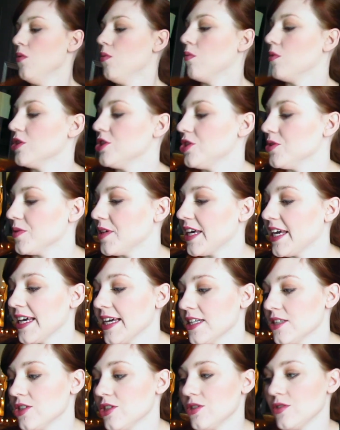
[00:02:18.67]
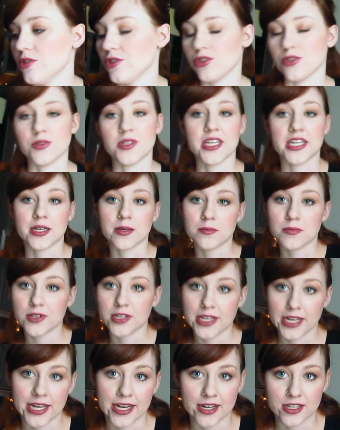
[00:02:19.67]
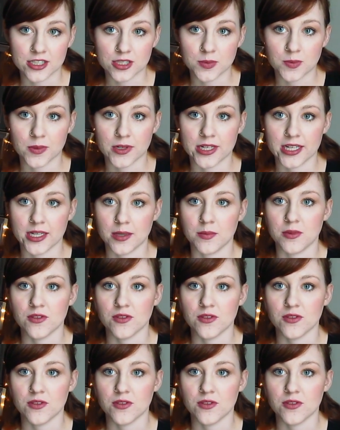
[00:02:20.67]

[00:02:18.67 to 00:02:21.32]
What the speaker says: What you can do is you can put hairspray